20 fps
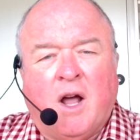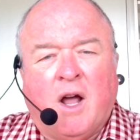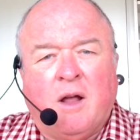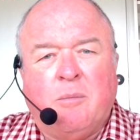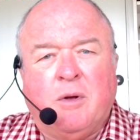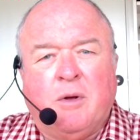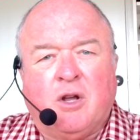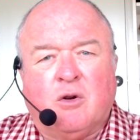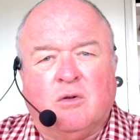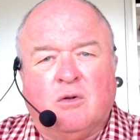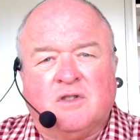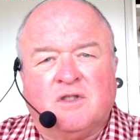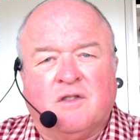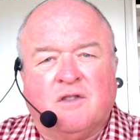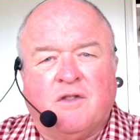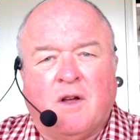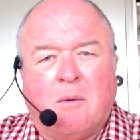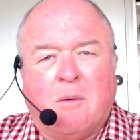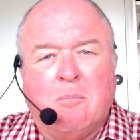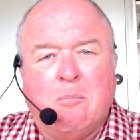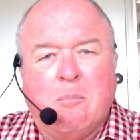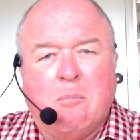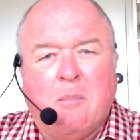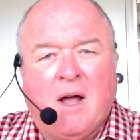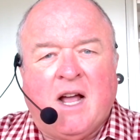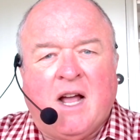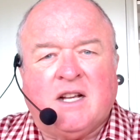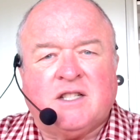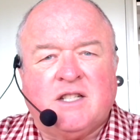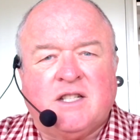because of the
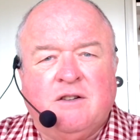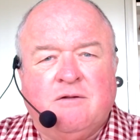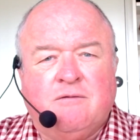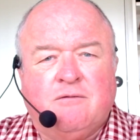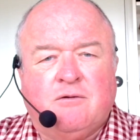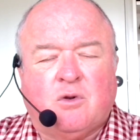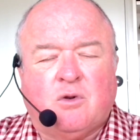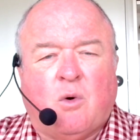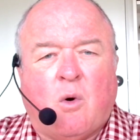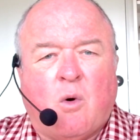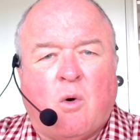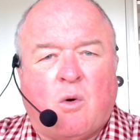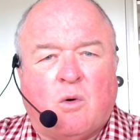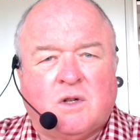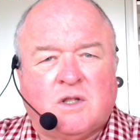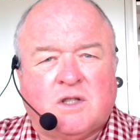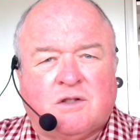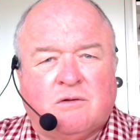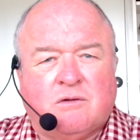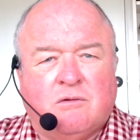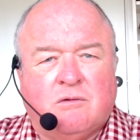massive torques